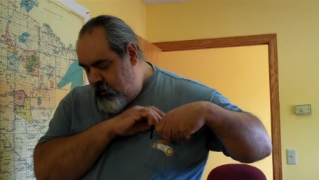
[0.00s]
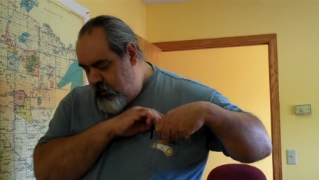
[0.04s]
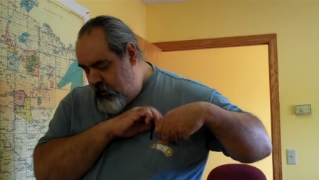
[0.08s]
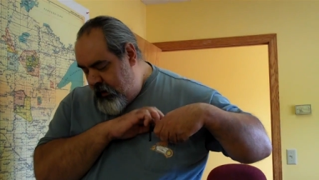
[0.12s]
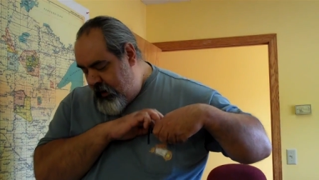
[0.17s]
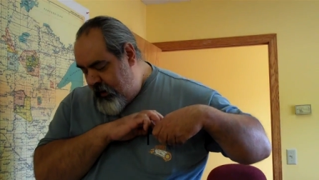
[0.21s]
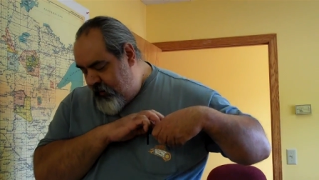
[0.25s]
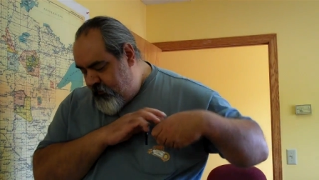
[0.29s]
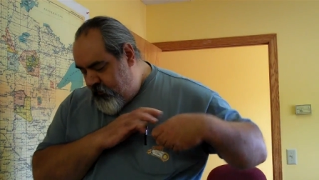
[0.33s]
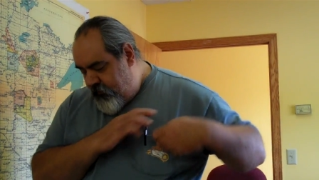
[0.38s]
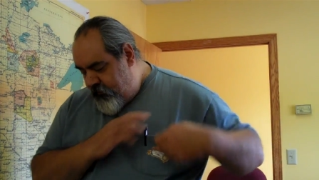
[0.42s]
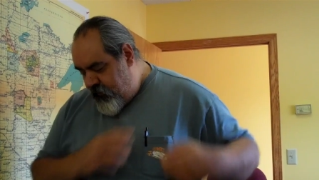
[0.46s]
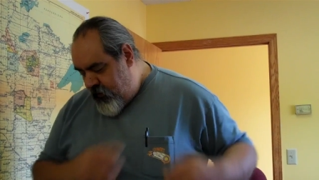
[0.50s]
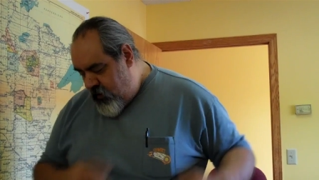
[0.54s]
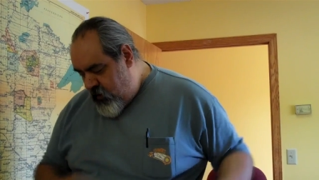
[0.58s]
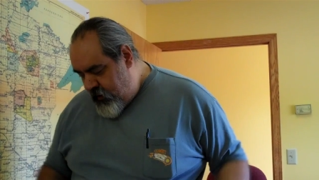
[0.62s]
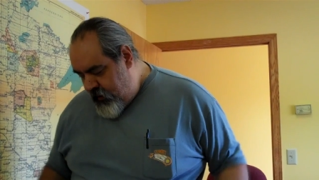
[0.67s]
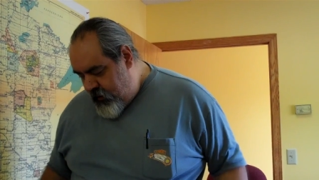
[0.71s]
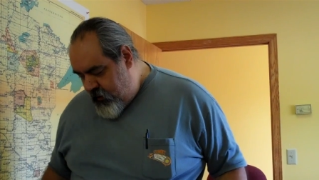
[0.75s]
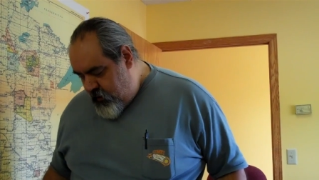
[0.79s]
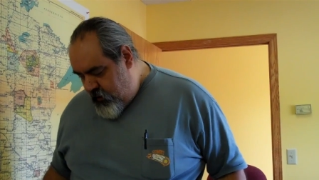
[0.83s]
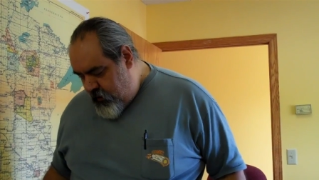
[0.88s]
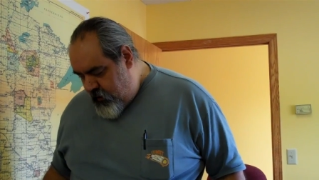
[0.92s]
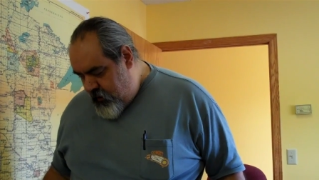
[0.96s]
didn't have a
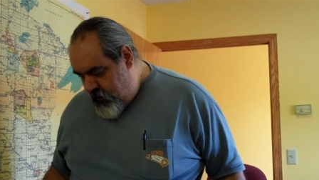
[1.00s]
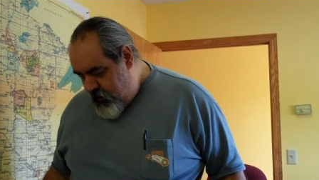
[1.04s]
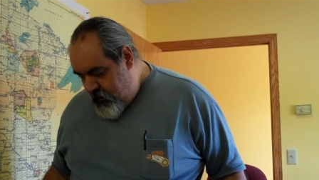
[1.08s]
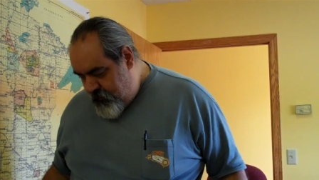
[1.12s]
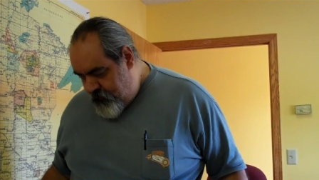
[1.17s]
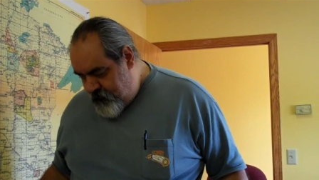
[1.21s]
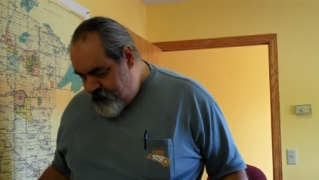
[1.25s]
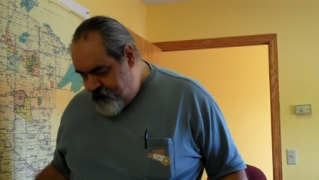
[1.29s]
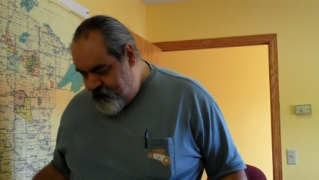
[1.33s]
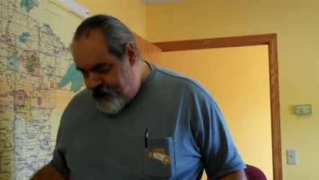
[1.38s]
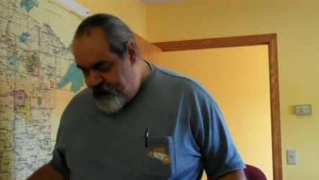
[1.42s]
very good